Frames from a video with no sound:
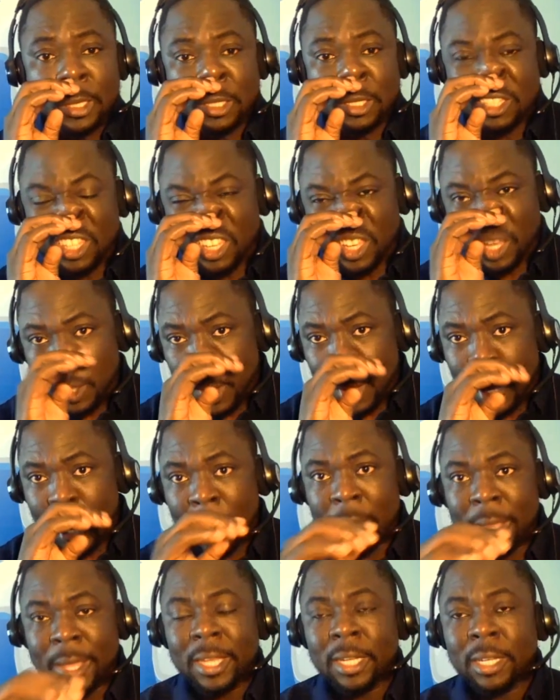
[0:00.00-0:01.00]
you see
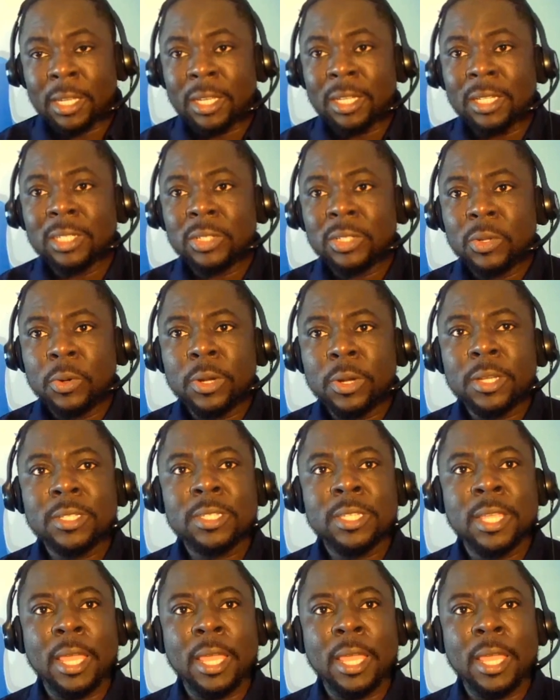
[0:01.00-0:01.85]
uh, in illinois